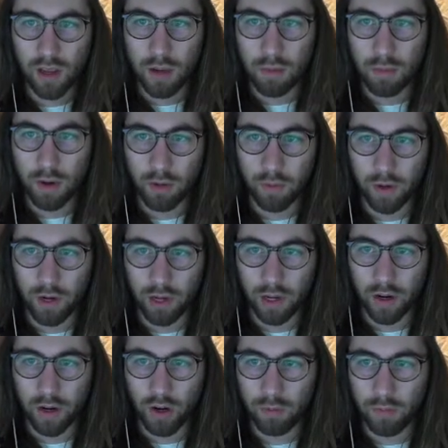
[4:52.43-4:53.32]
But when I
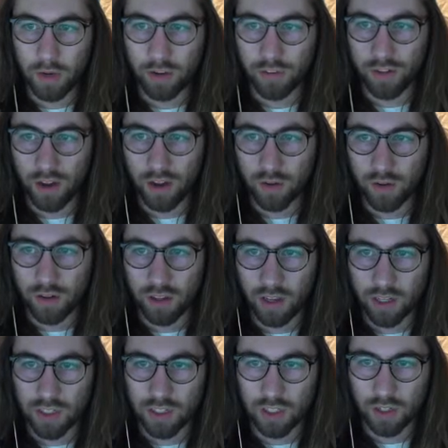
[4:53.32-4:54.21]
got home, I found the
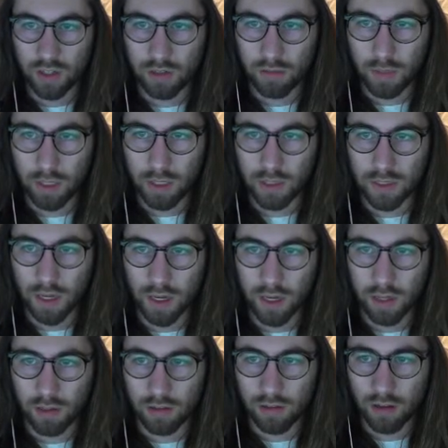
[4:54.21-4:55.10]
excerpt because
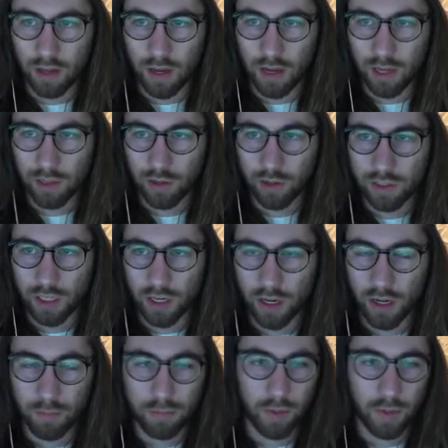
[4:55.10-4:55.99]
I had looked it
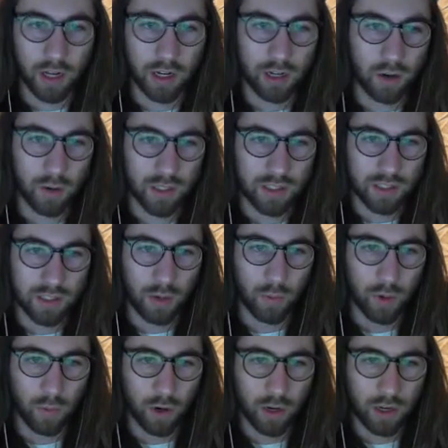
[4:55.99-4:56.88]
up when I noticed they
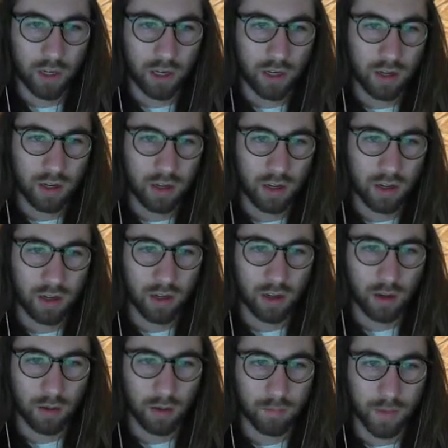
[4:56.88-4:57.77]
weren't working,
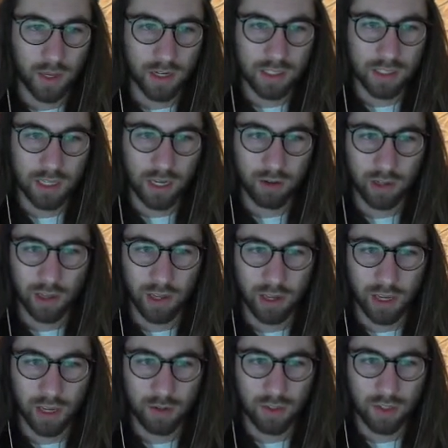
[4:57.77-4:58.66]
and it sounded
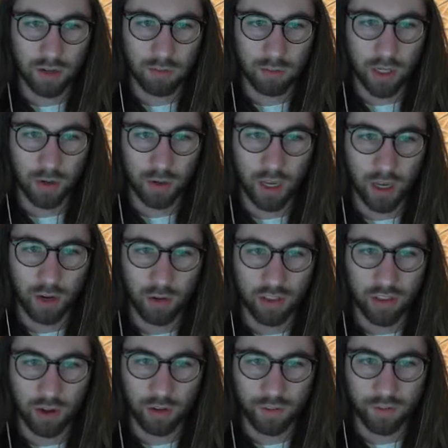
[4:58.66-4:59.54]
like I was going to be okay
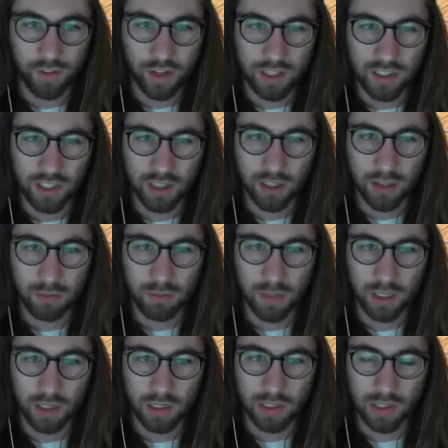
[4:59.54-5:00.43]
without fixing them
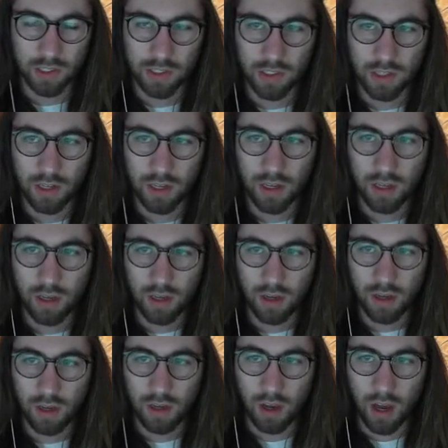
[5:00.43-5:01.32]
because
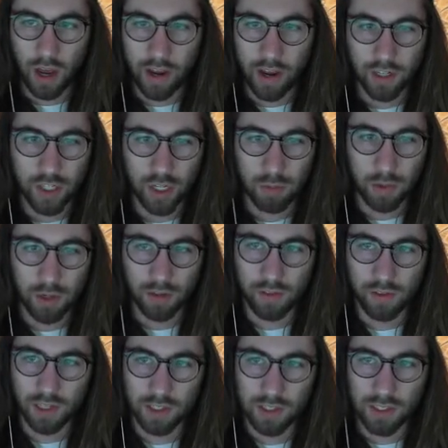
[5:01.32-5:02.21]
I interpreted
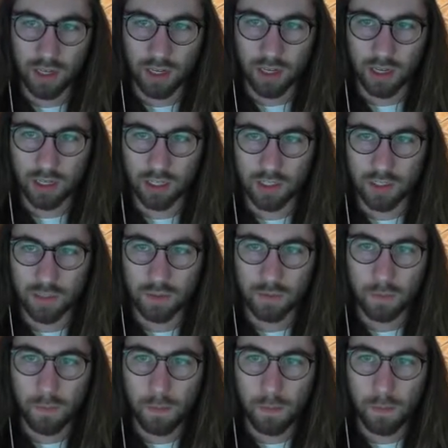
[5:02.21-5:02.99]
this as